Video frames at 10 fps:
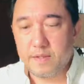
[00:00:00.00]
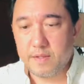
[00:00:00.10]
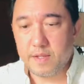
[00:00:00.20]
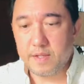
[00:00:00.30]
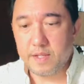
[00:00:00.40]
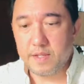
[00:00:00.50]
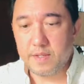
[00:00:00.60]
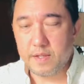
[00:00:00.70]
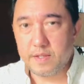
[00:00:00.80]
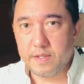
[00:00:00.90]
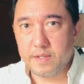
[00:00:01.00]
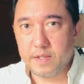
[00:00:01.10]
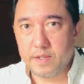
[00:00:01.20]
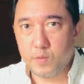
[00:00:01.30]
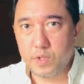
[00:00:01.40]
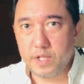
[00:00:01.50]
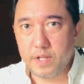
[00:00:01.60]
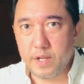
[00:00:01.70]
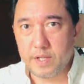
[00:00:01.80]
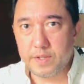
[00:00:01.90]
Got these like 6 really
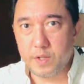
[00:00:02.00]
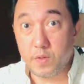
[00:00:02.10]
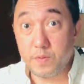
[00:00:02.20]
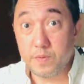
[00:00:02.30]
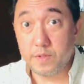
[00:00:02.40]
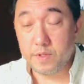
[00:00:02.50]
nice tones.